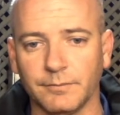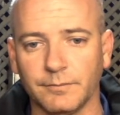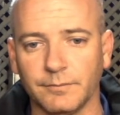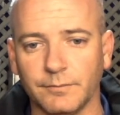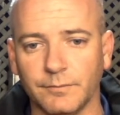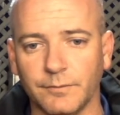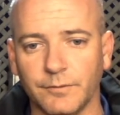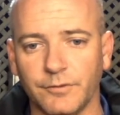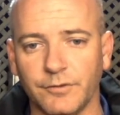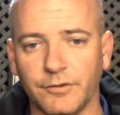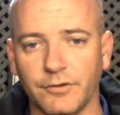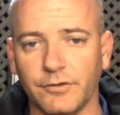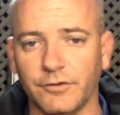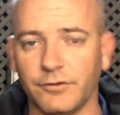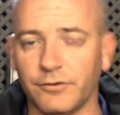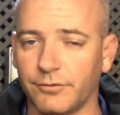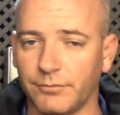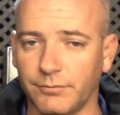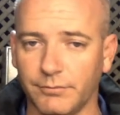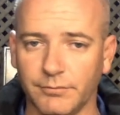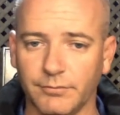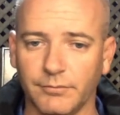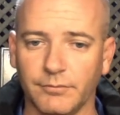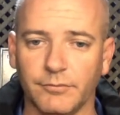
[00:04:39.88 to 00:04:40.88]
which
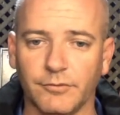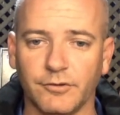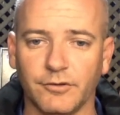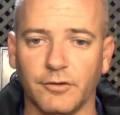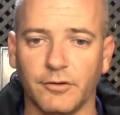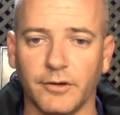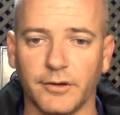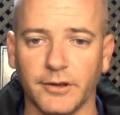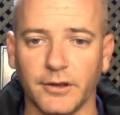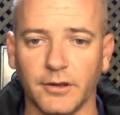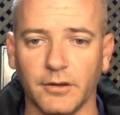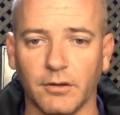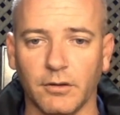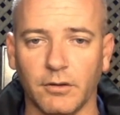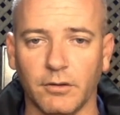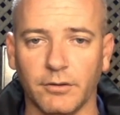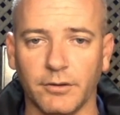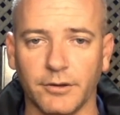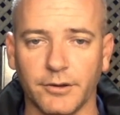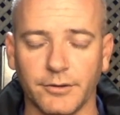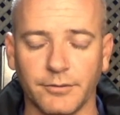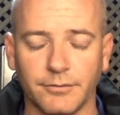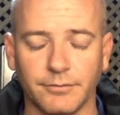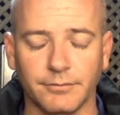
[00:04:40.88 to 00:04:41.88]
is slightly
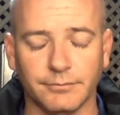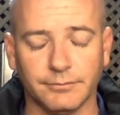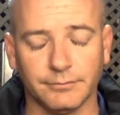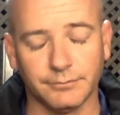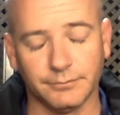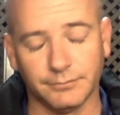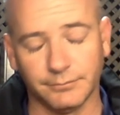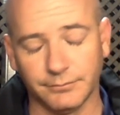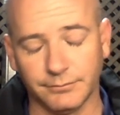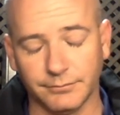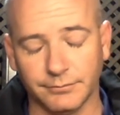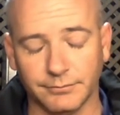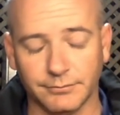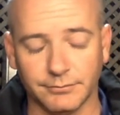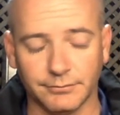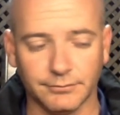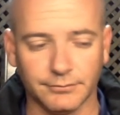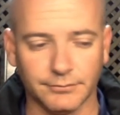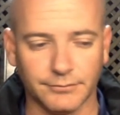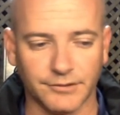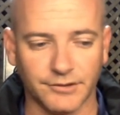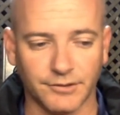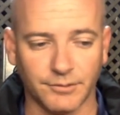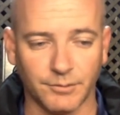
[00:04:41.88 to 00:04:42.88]
long and
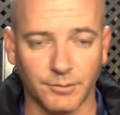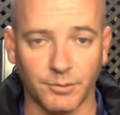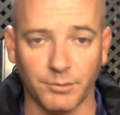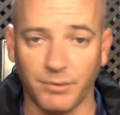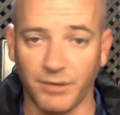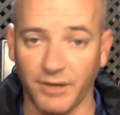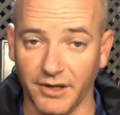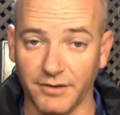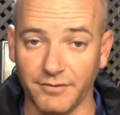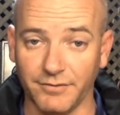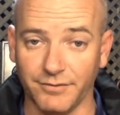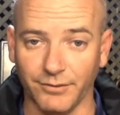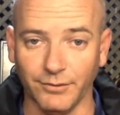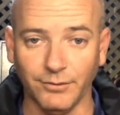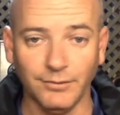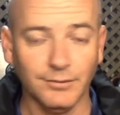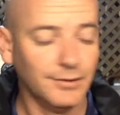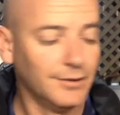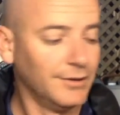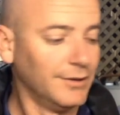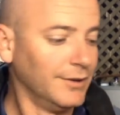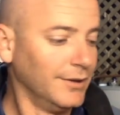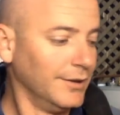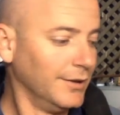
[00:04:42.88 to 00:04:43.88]
somewhat painful
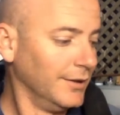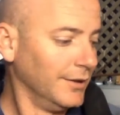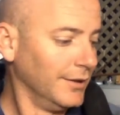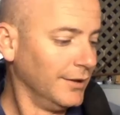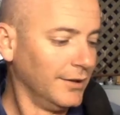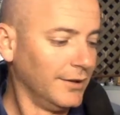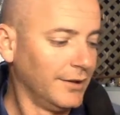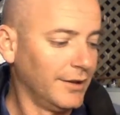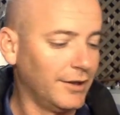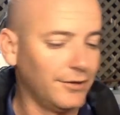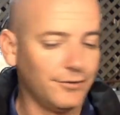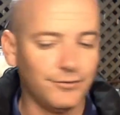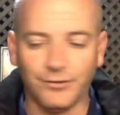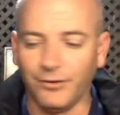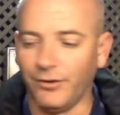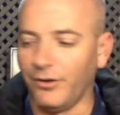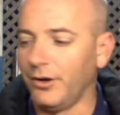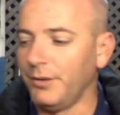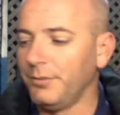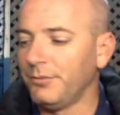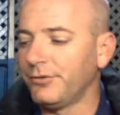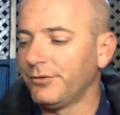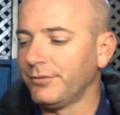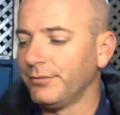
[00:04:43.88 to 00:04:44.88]
at
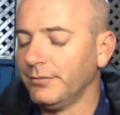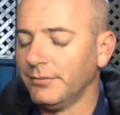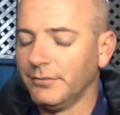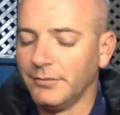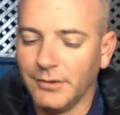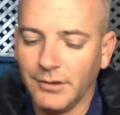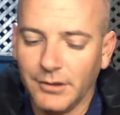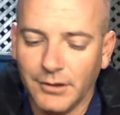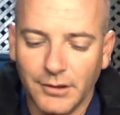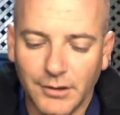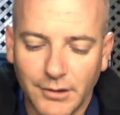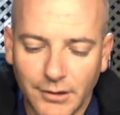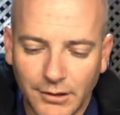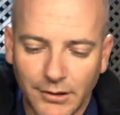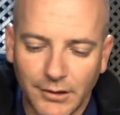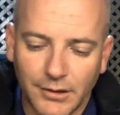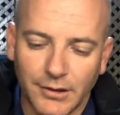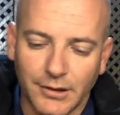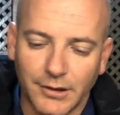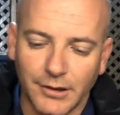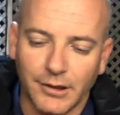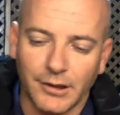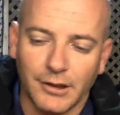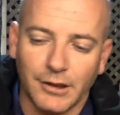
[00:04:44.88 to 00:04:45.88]
times.
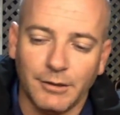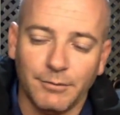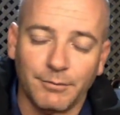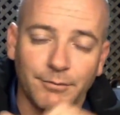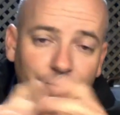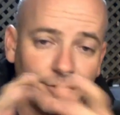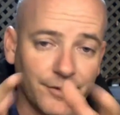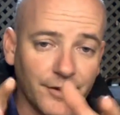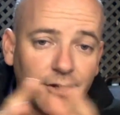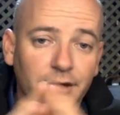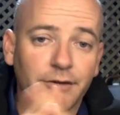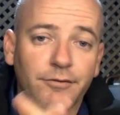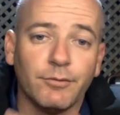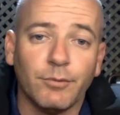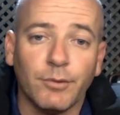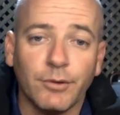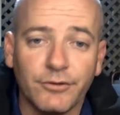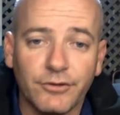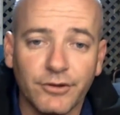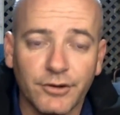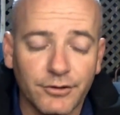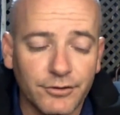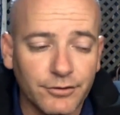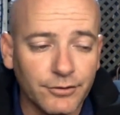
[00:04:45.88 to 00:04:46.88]
Thank you for
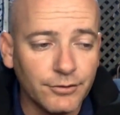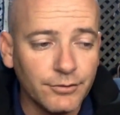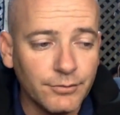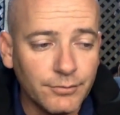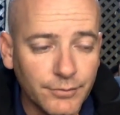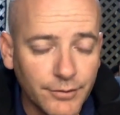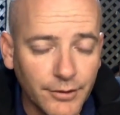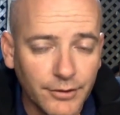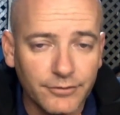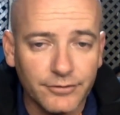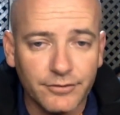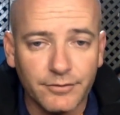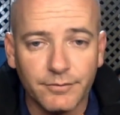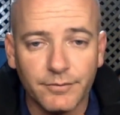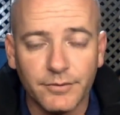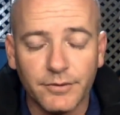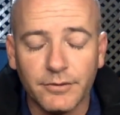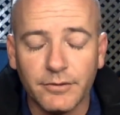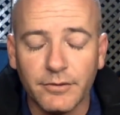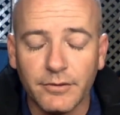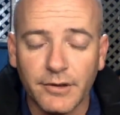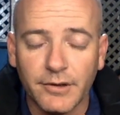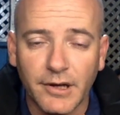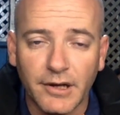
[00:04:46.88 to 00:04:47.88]
watching it too, those of
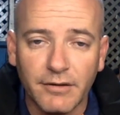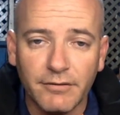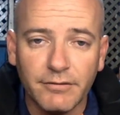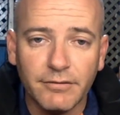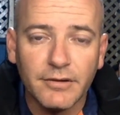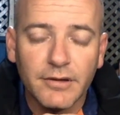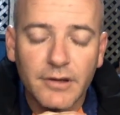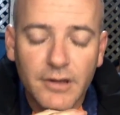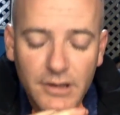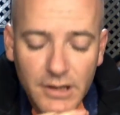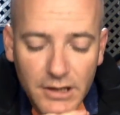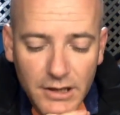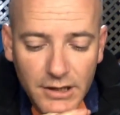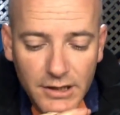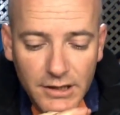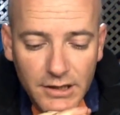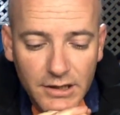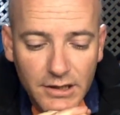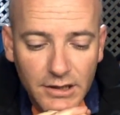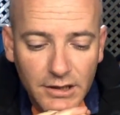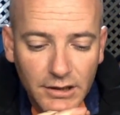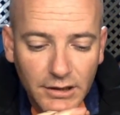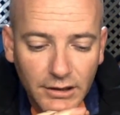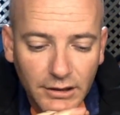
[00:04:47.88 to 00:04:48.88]
you that have.
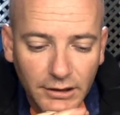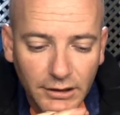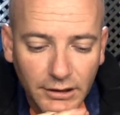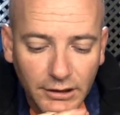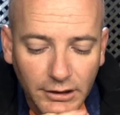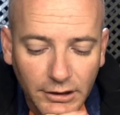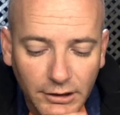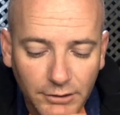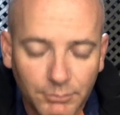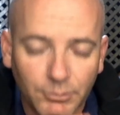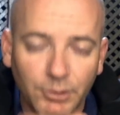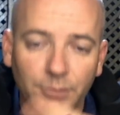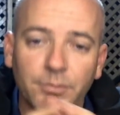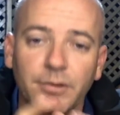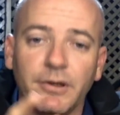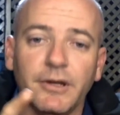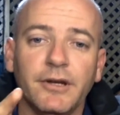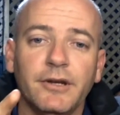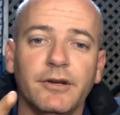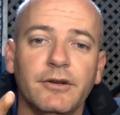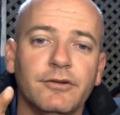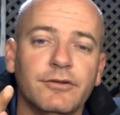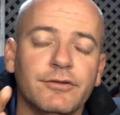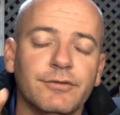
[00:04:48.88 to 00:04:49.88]
My
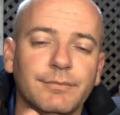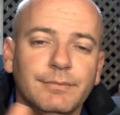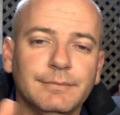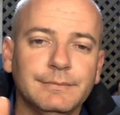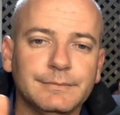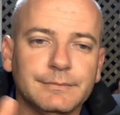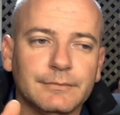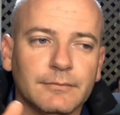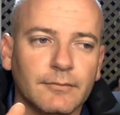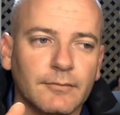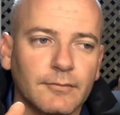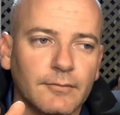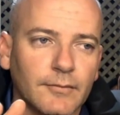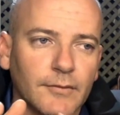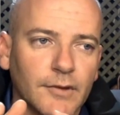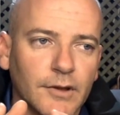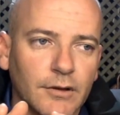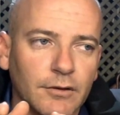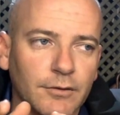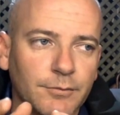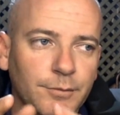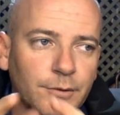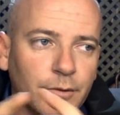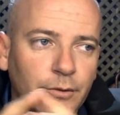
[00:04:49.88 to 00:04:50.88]
plan is,
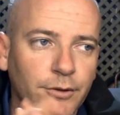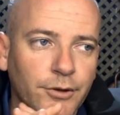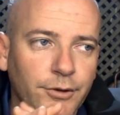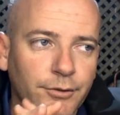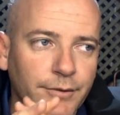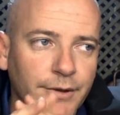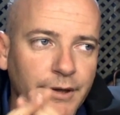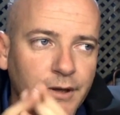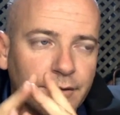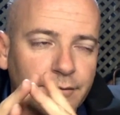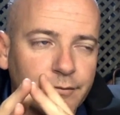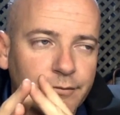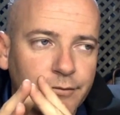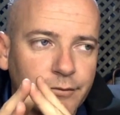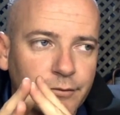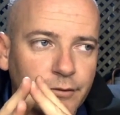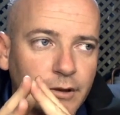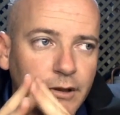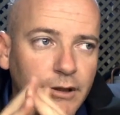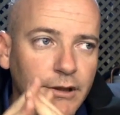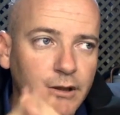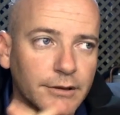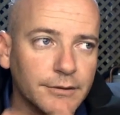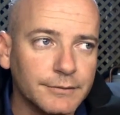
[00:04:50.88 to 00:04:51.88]
I've been looking around
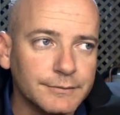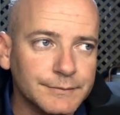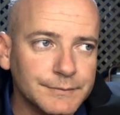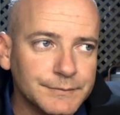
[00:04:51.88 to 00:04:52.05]
for a